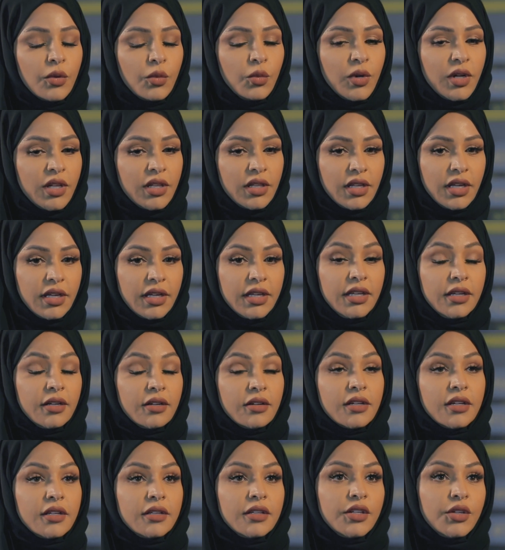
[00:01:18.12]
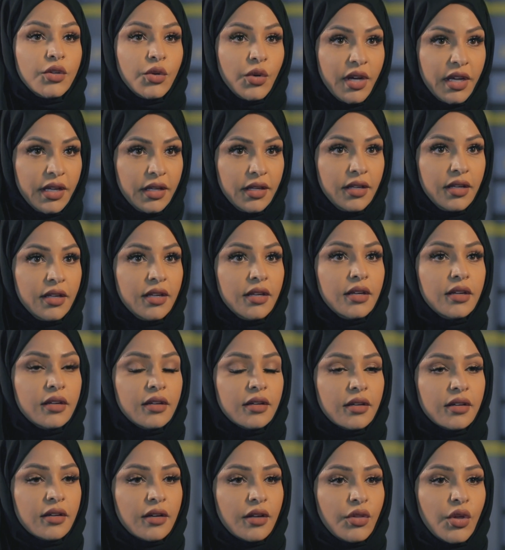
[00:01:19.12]
Well, here in
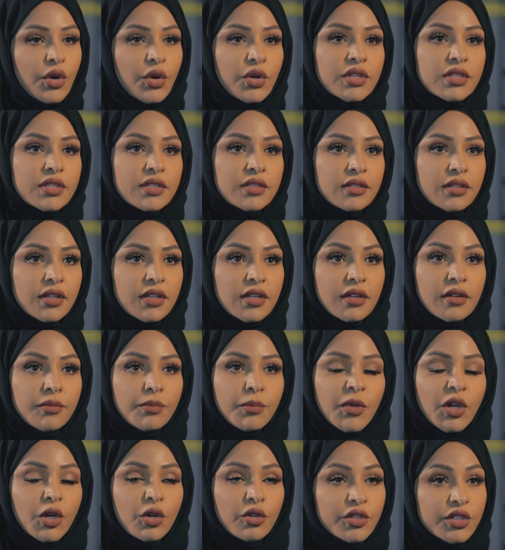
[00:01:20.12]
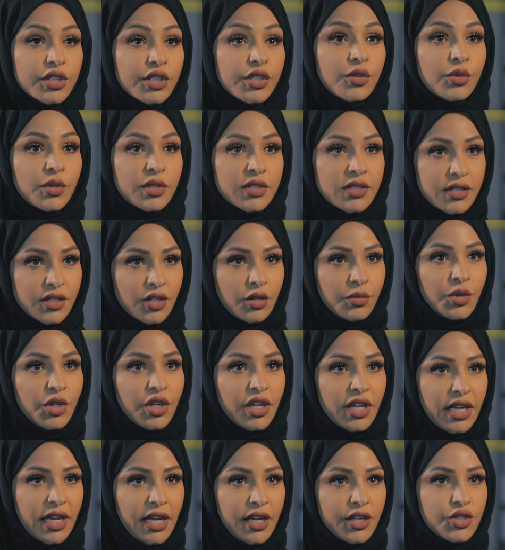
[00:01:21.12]
UAE, there is a continuous
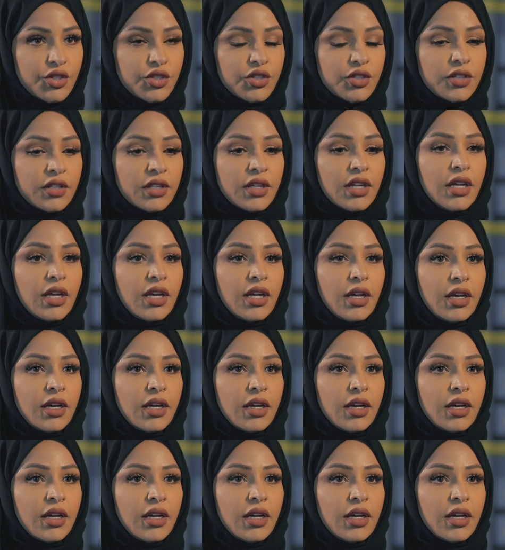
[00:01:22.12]
communication